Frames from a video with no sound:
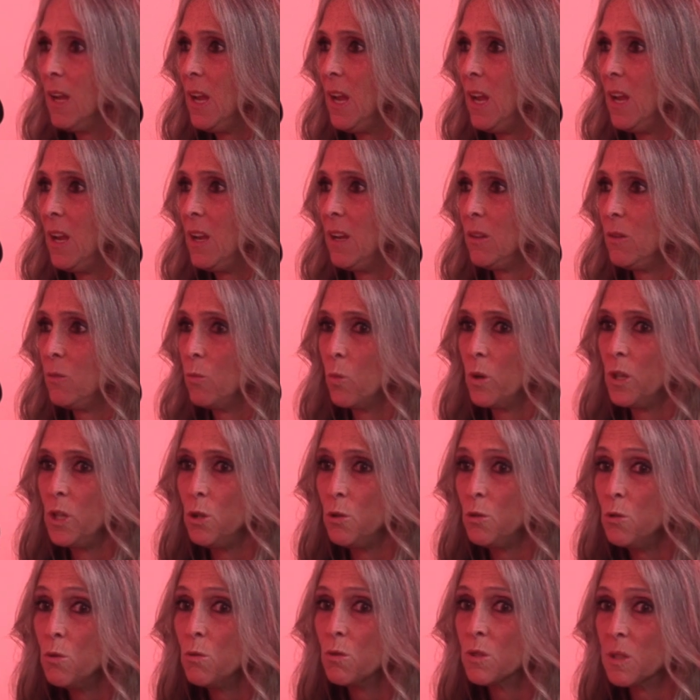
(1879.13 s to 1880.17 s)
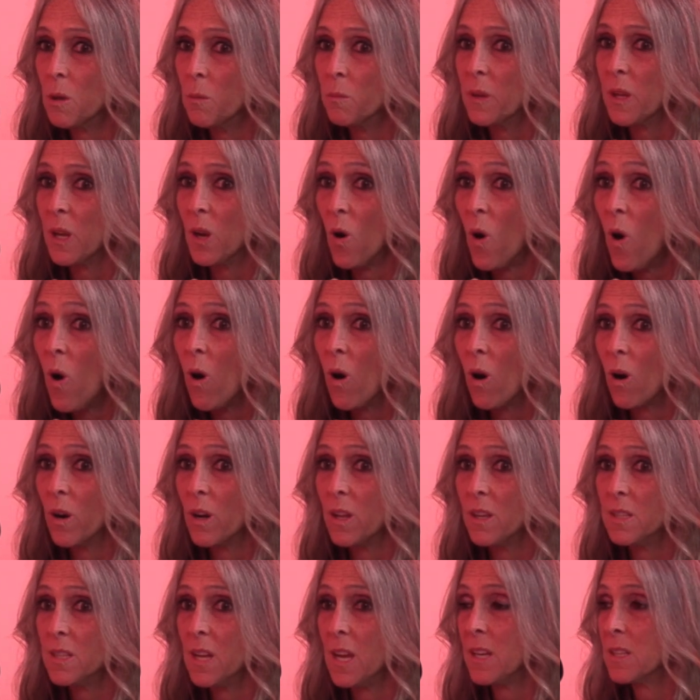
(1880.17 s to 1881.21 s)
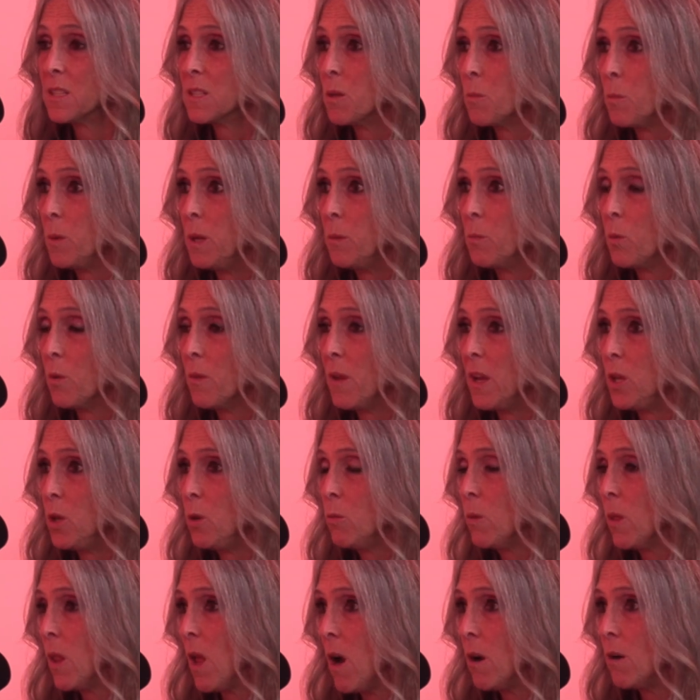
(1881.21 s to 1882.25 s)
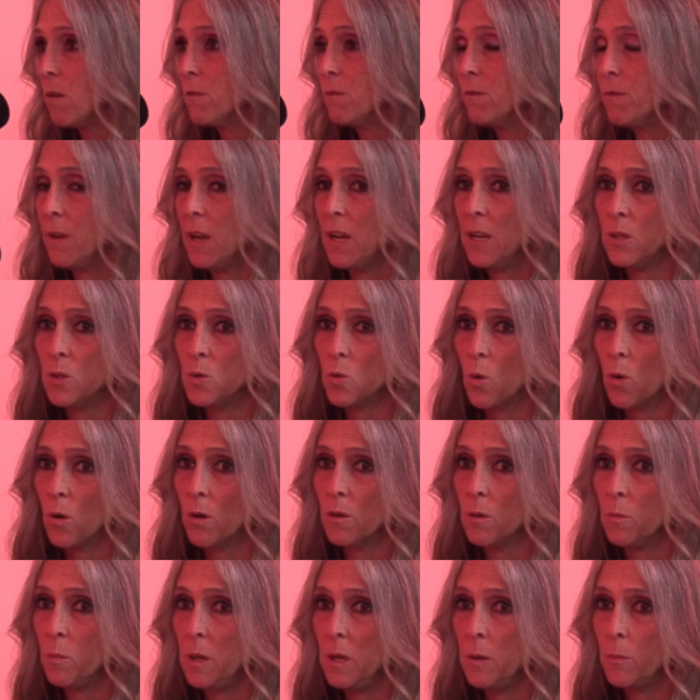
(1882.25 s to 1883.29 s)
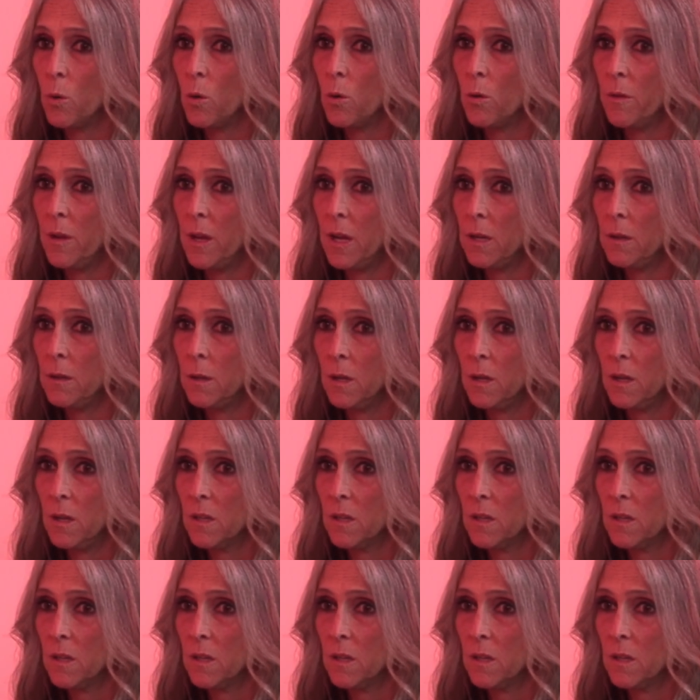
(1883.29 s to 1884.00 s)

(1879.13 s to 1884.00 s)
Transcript: And when you do something hard, it takes the people that you love and or the people that